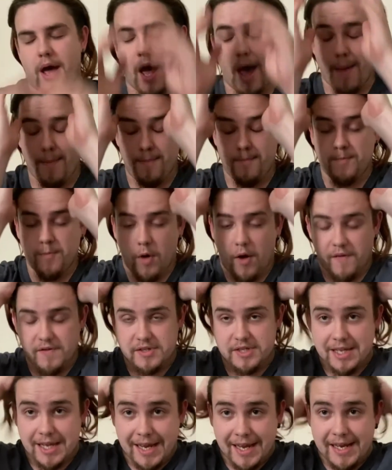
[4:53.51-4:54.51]

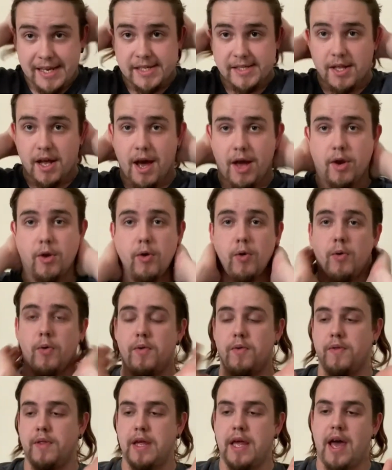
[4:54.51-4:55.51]
Obviously, he's done
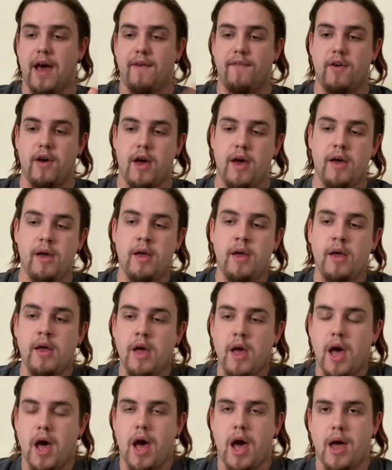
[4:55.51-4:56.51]
all the other
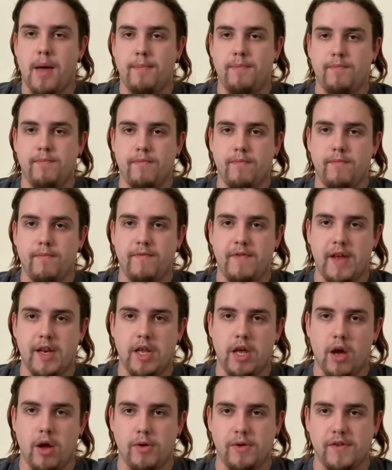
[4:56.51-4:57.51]

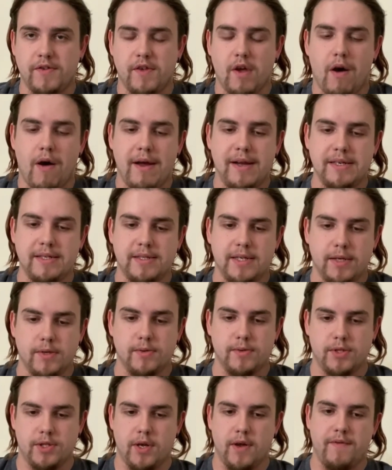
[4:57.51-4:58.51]
video designs and
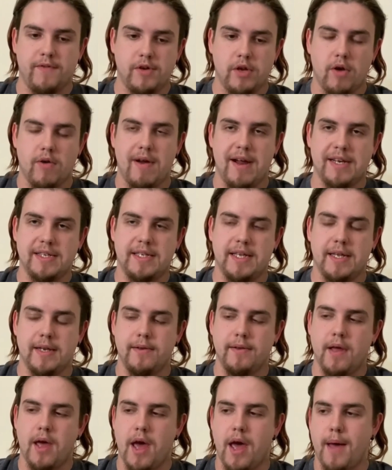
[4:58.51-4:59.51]
also the
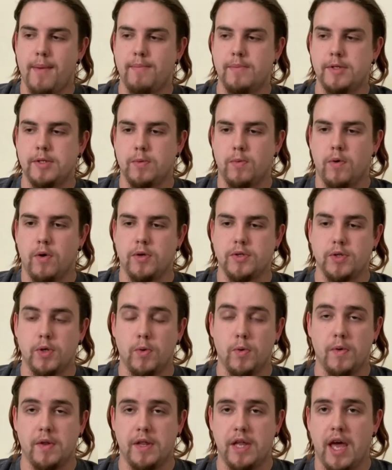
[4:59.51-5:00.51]
directing towards
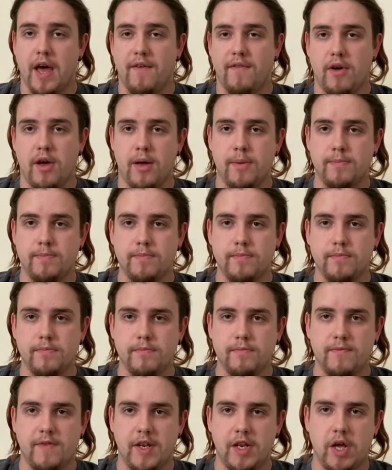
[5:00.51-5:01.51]
all the other
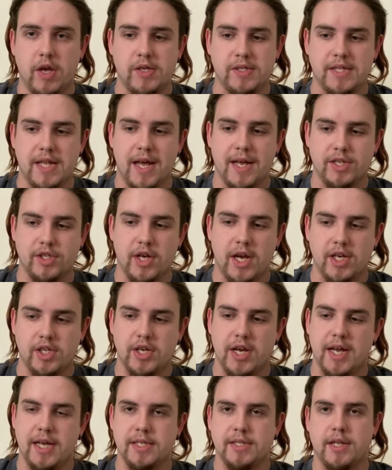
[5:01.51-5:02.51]
videos that JJ
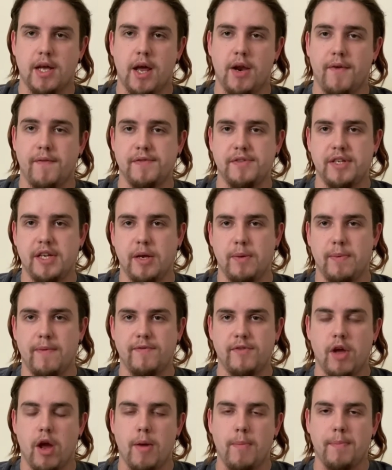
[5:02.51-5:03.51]
has done, obviously
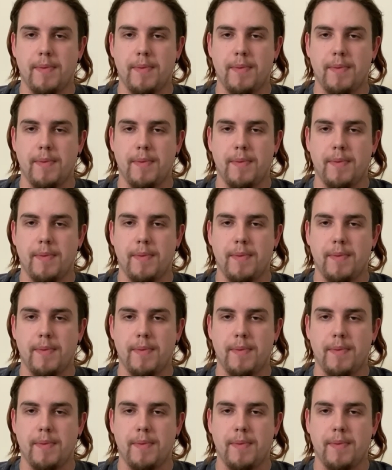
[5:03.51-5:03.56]
with Don't